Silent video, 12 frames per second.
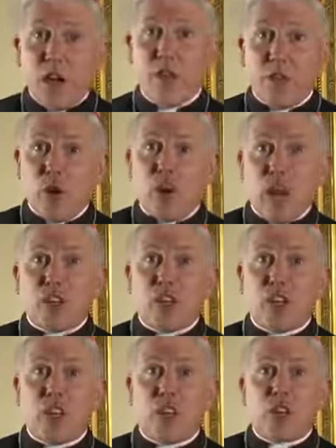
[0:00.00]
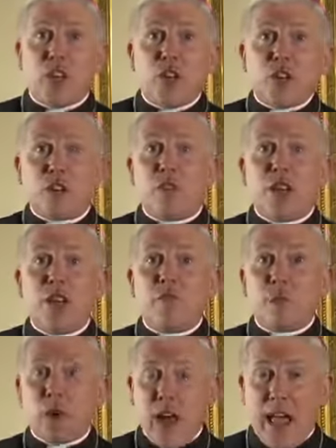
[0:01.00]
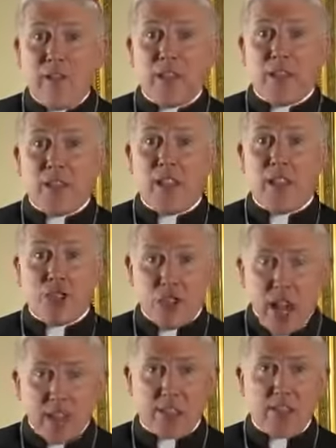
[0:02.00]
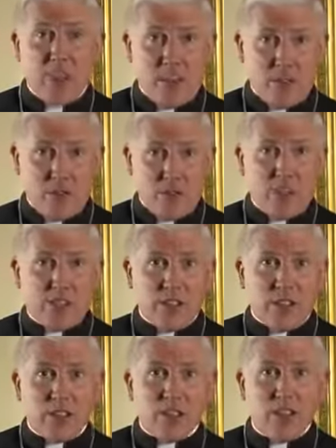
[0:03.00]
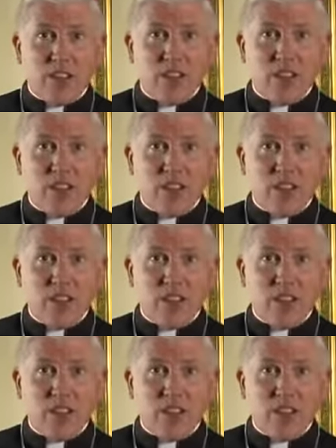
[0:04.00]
Their vocation is to live more evidently the chastity of Jesus,